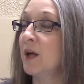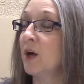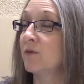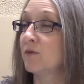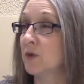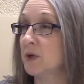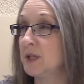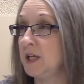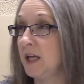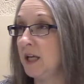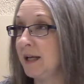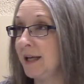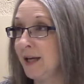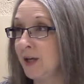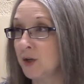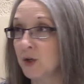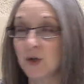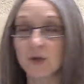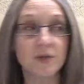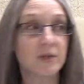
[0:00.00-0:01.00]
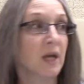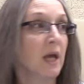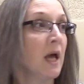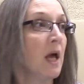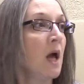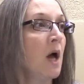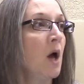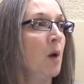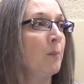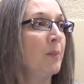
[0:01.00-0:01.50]
over 10 years,
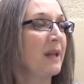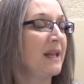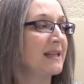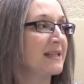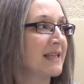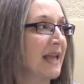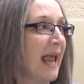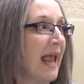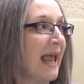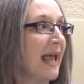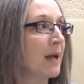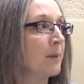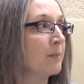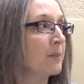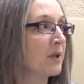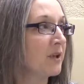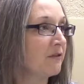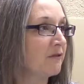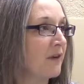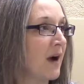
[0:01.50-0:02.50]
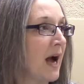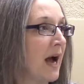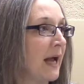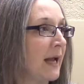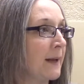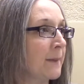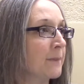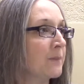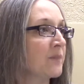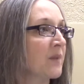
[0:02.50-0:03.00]
but it's
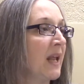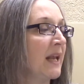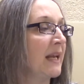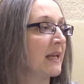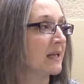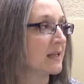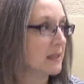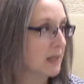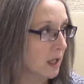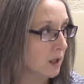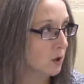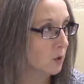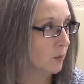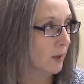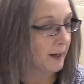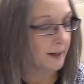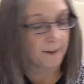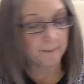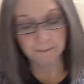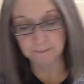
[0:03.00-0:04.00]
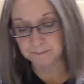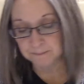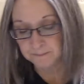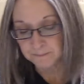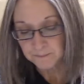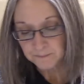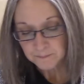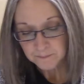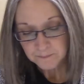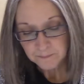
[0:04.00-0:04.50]
amplifying and accelerating.
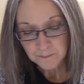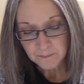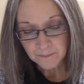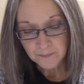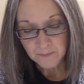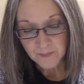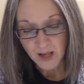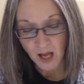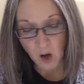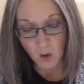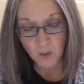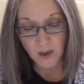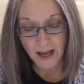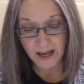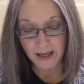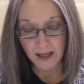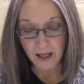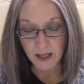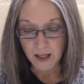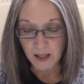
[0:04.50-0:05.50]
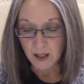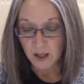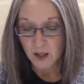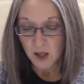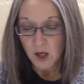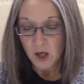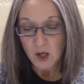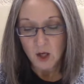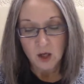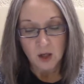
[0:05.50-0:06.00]
Okay,
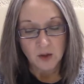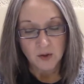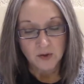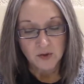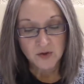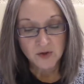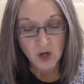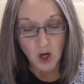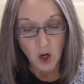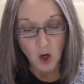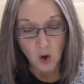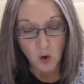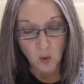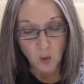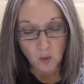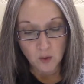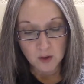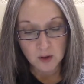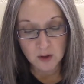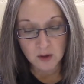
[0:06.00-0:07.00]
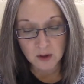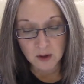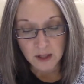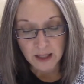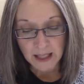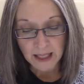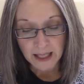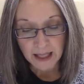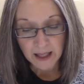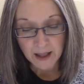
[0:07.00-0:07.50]
so
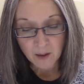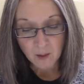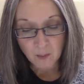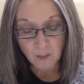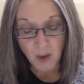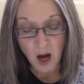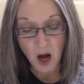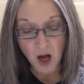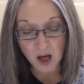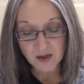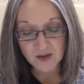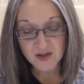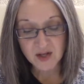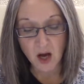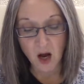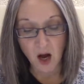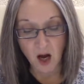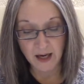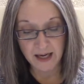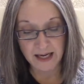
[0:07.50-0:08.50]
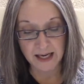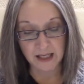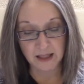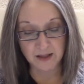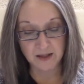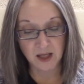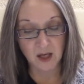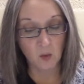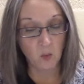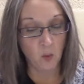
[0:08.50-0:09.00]
Paul's
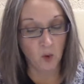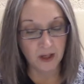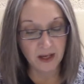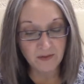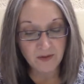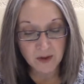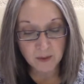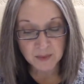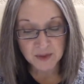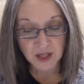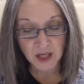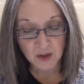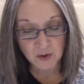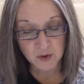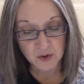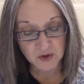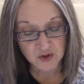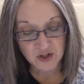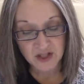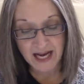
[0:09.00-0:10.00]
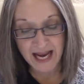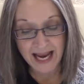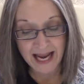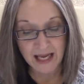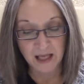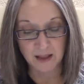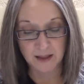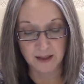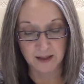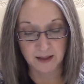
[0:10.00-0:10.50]
audience, he wanted them to understand